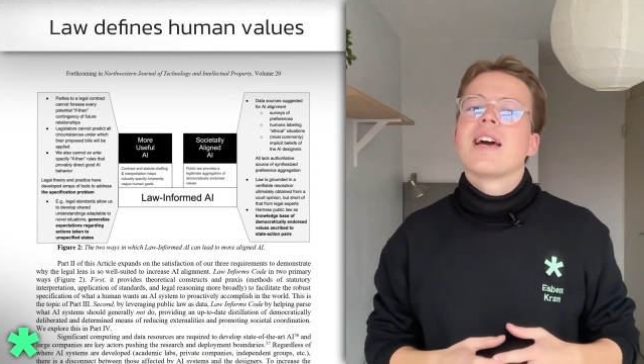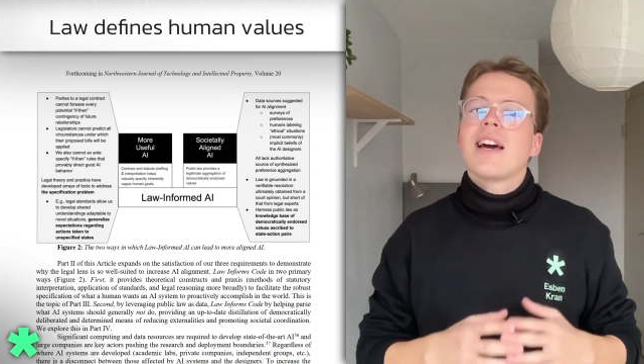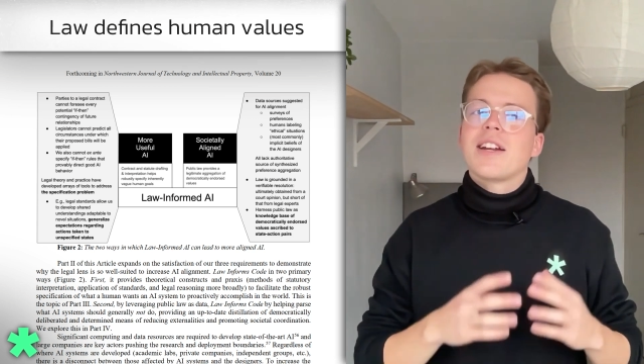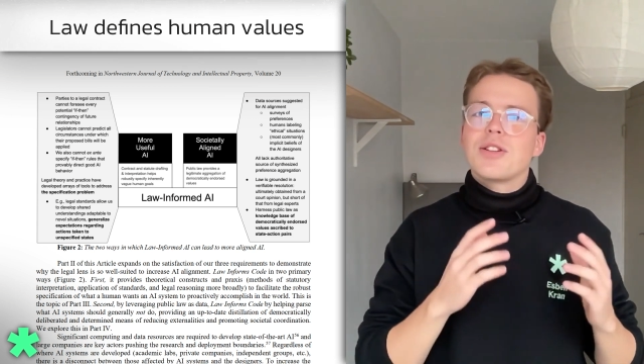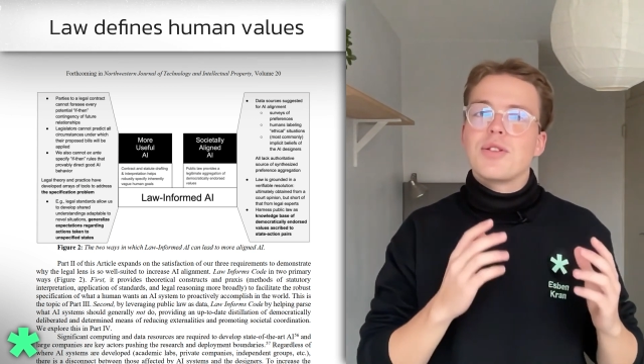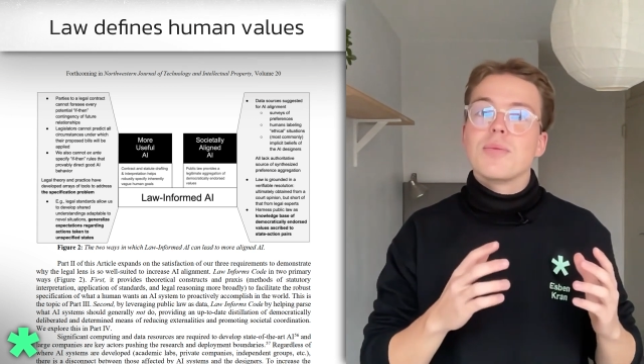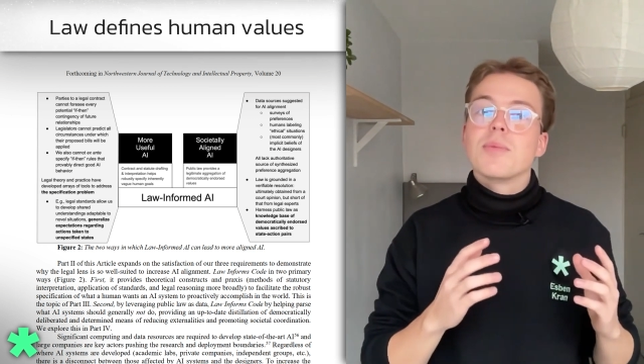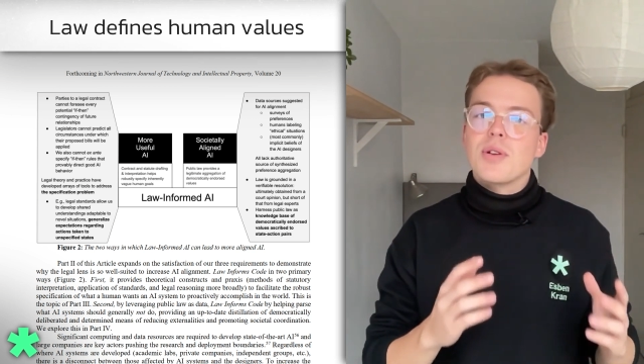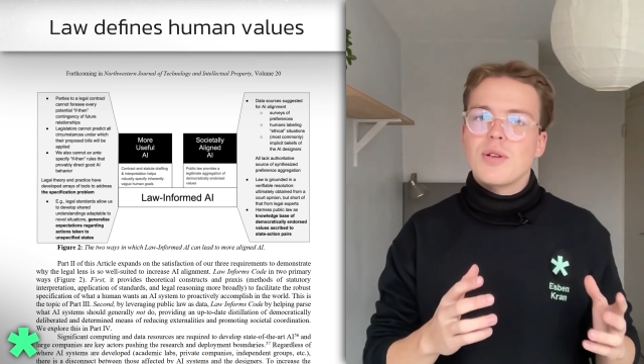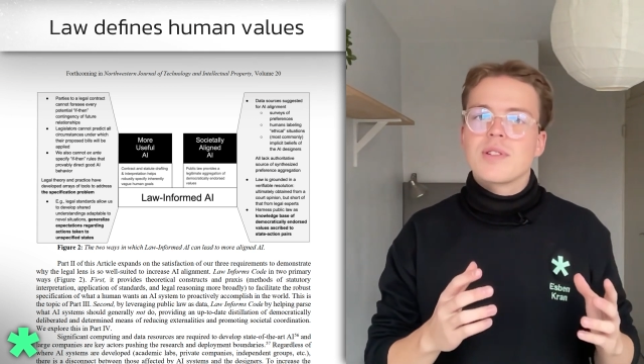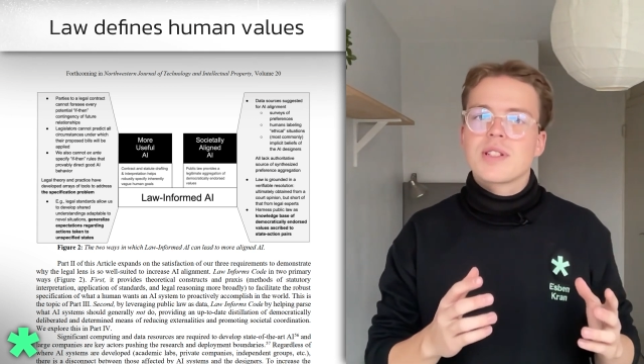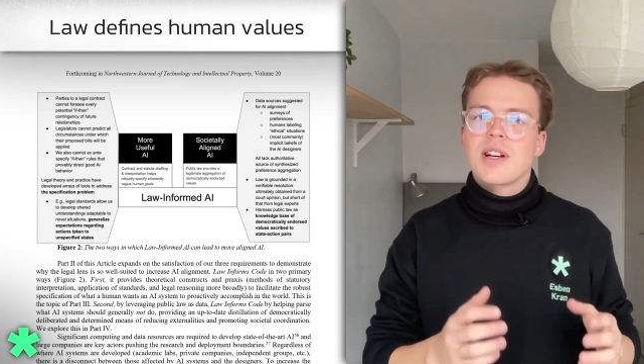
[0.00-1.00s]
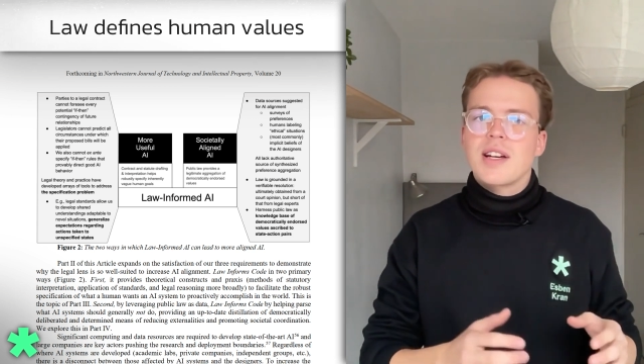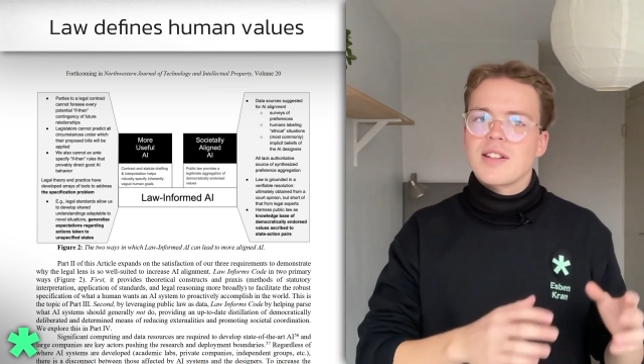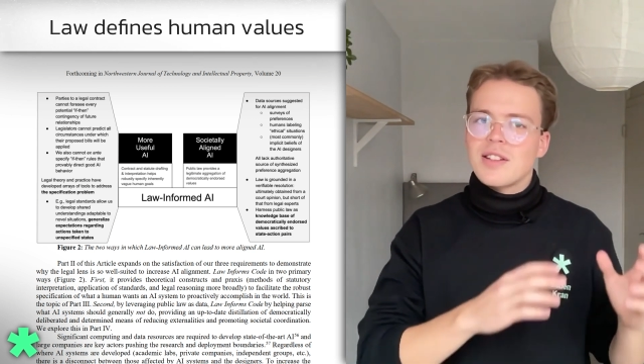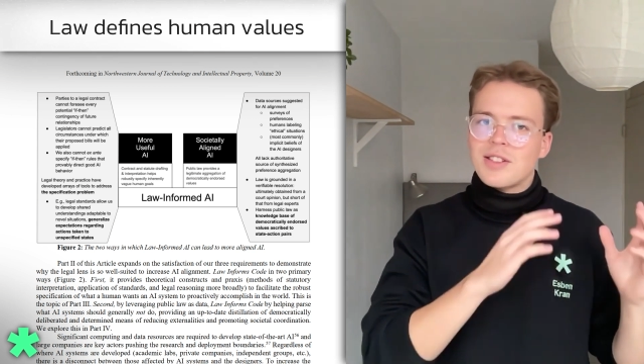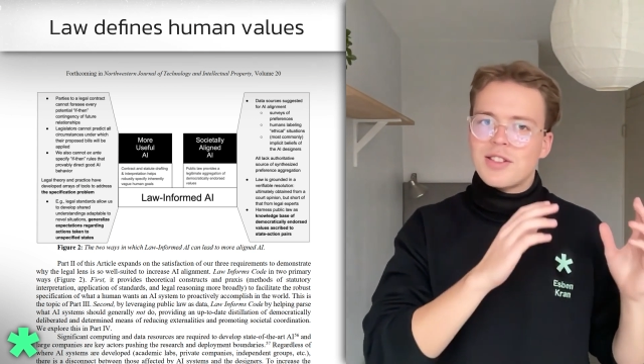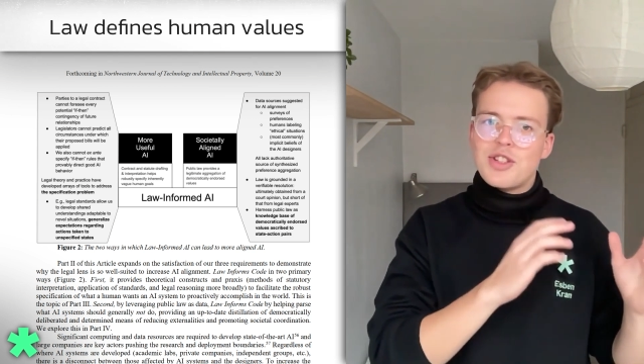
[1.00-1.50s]
and human oversight,
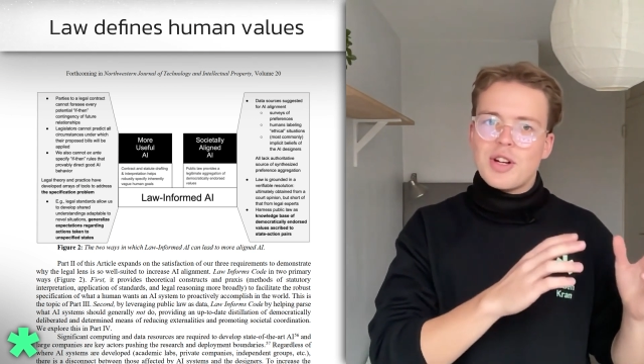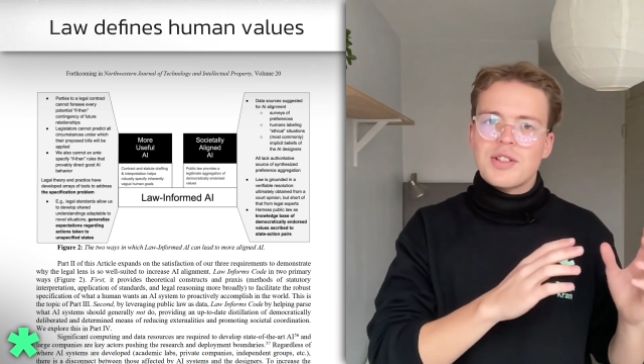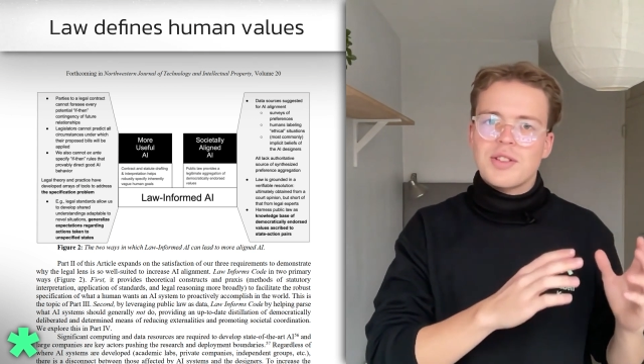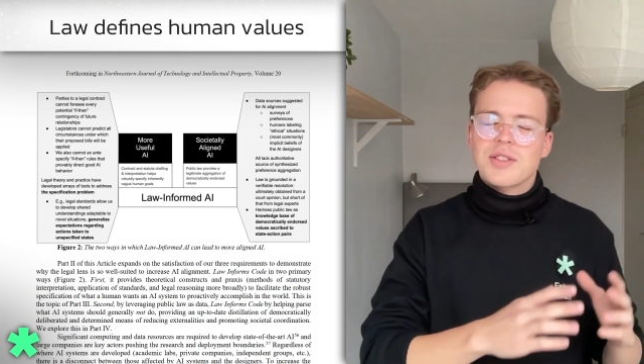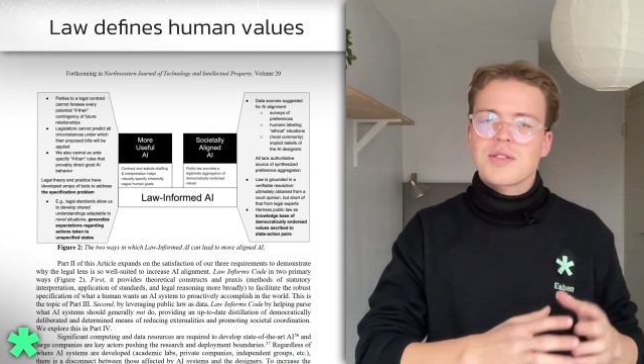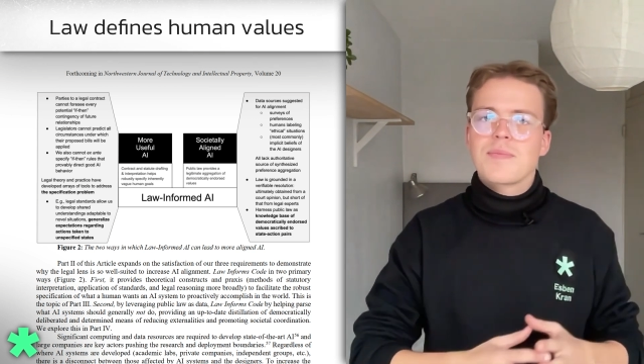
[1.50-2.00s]
judges.